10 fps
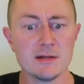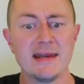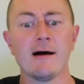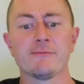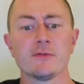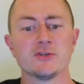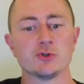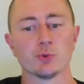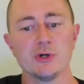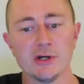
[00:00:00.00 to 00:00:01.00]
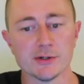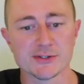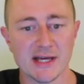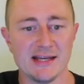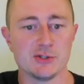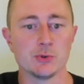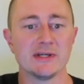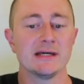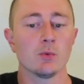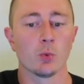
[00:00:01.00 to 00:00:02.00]
Now for the drills, and to
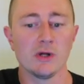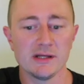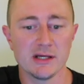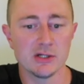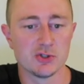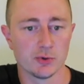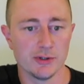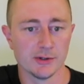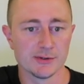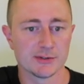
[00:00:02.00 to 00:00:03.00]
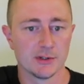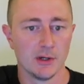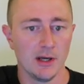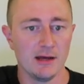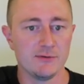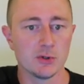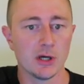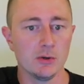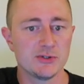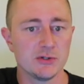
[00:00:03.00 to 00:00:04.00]
get really good drills, if you go